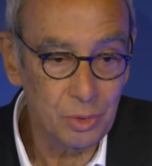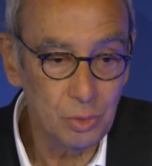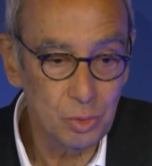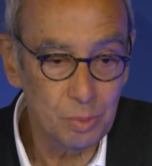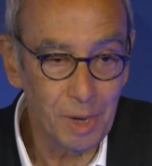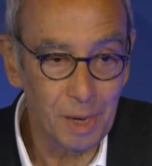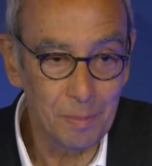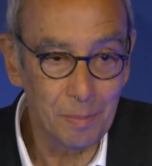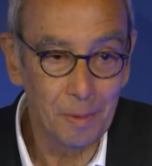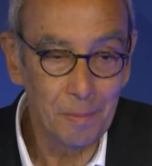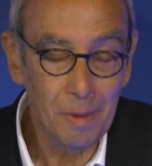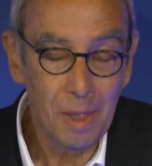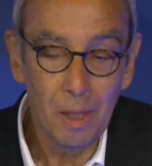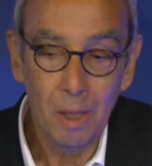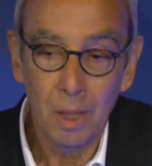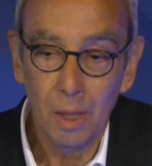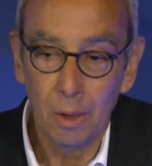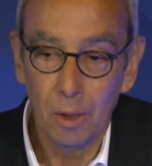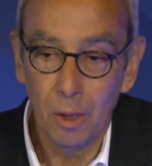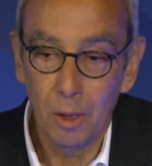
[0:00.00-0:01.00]
Sorry,
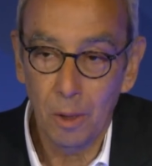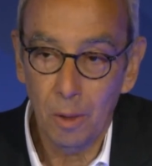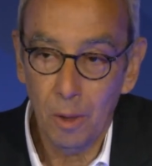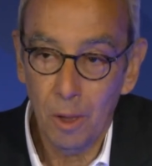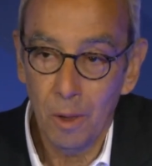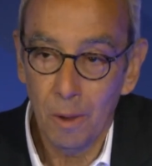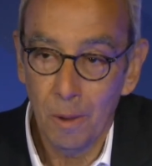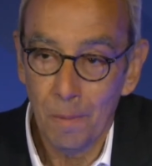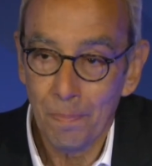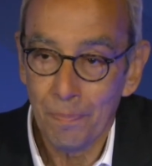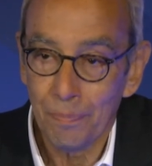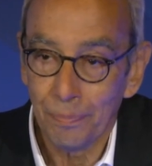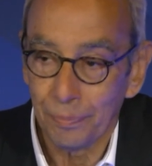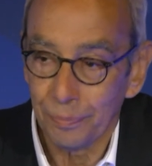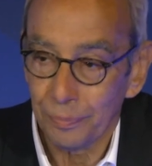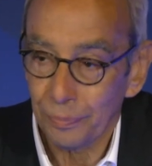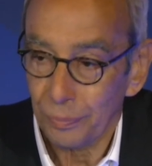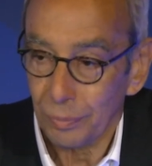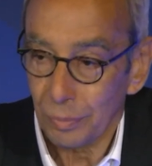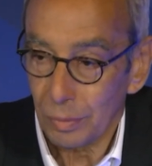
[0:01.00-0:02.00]
in
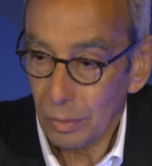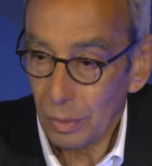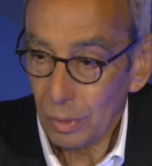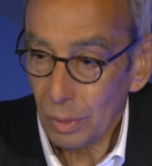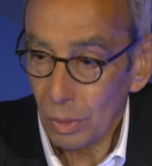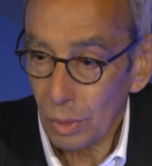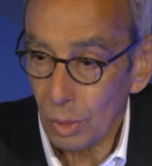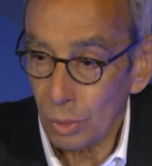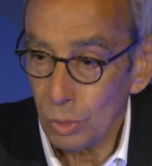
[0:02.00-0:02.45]
order to